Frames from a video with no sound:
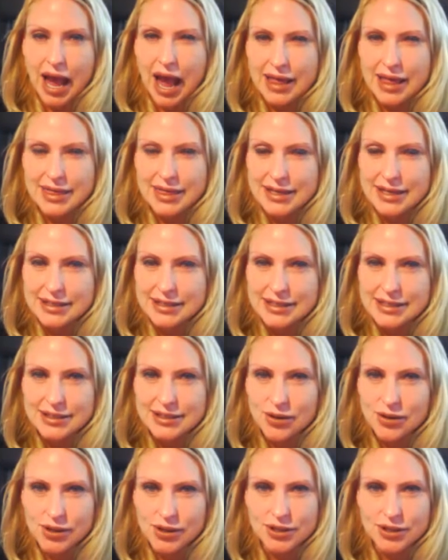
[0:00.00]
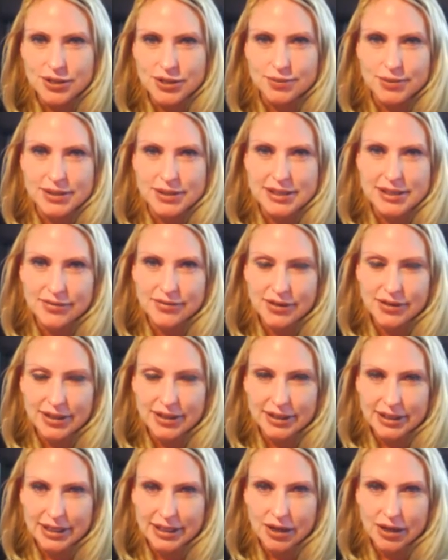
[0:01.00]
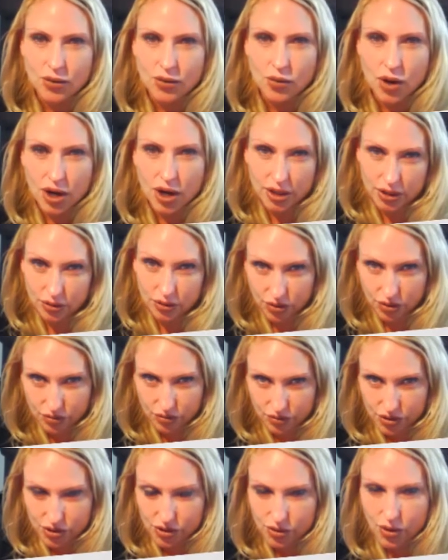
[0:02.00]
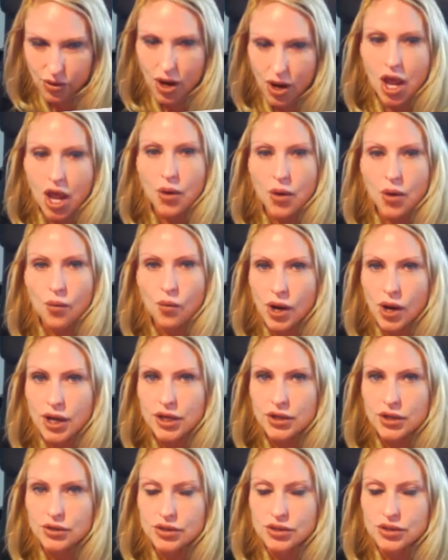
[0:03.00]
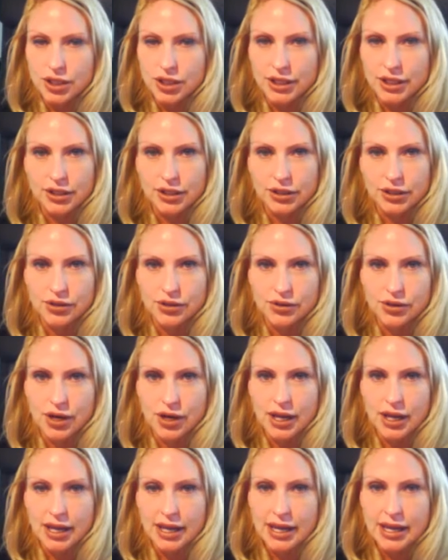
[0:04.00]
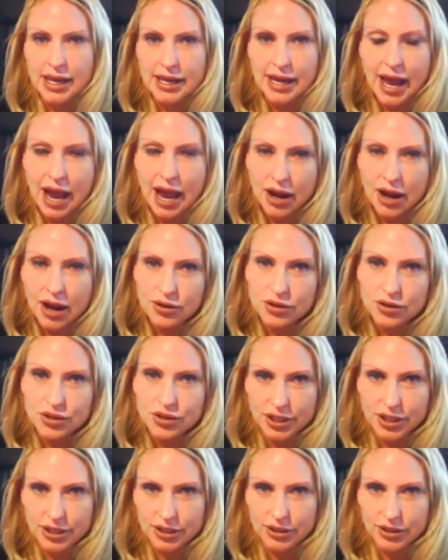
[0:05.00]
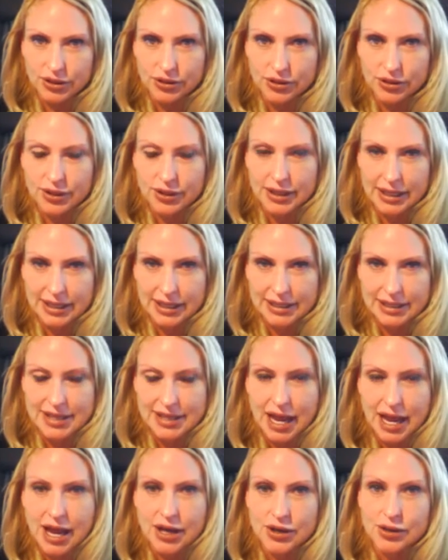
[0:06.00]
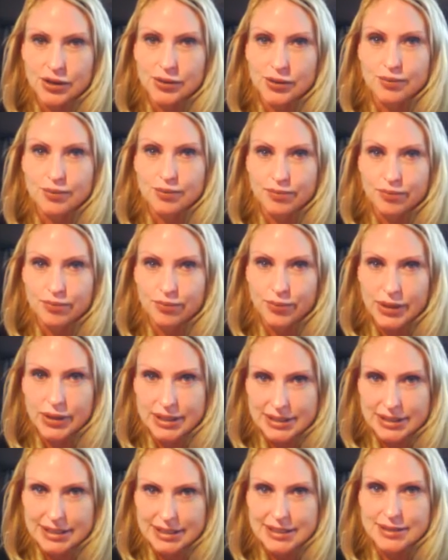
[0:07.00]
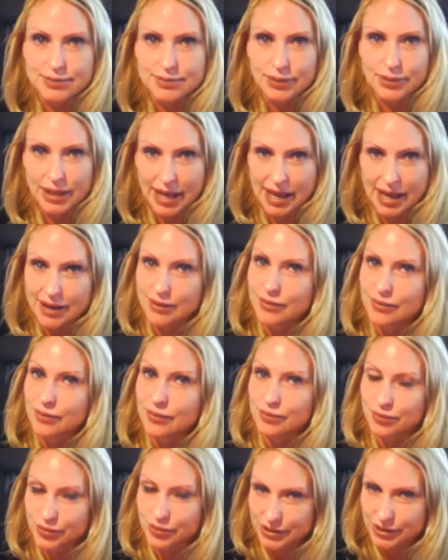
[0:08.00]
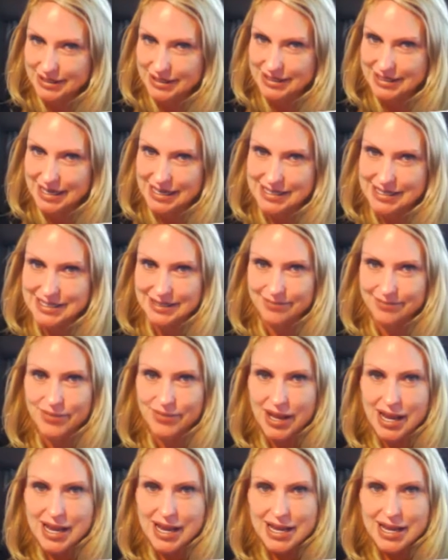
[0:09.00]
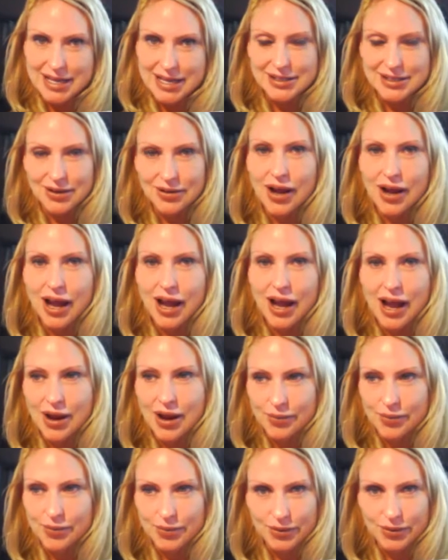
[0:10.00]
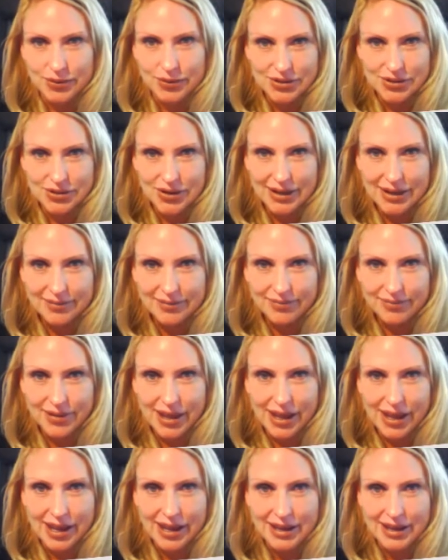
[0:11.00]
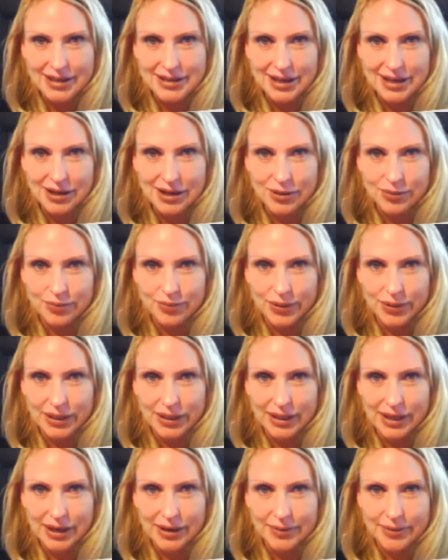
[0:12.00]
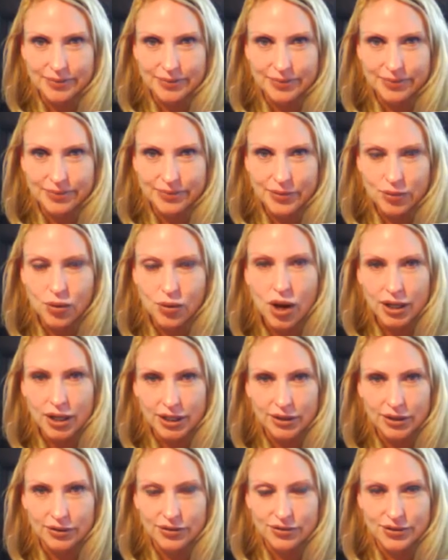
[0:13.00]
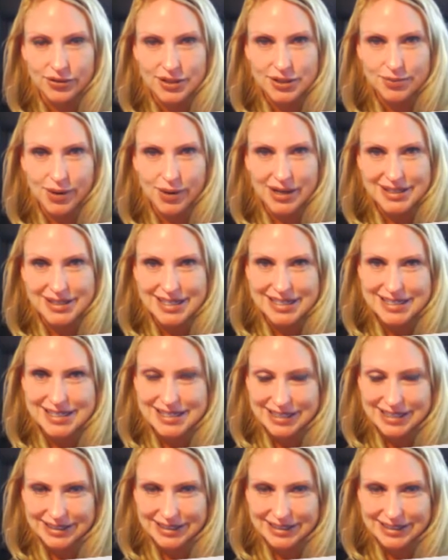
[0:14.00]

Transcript: This is going to specifically walk you through what you should include and how you should include things on your business plan presentation. So I hope you enjoy, and I'll be walking you through this process.